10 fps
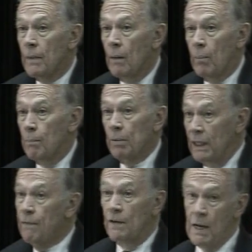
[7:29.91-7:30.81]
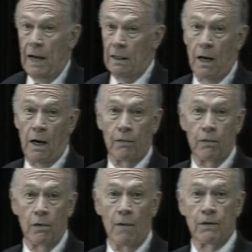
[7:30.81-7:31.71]
But belief is not enough.
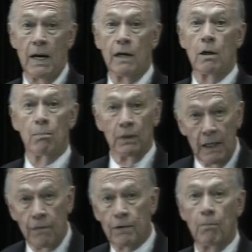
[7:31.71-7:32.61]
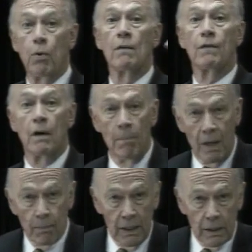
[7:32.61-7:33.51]
You have to take your belief to a point of
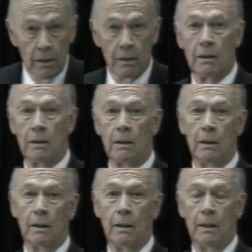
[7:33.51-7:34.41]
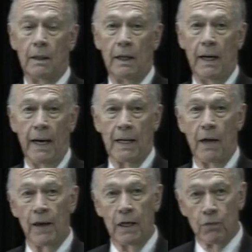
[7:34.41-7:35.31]
commitment. And I
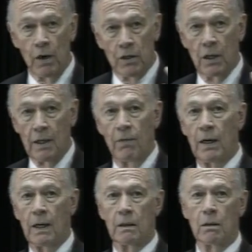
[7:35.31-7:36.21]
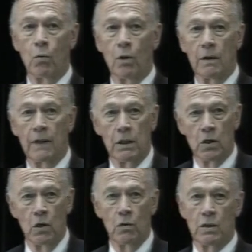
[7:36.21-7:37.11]
think it's very significant, the word that is
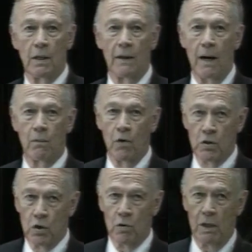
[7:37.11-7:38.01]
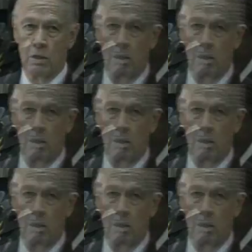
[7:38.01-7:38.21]
used in that verse, trust in the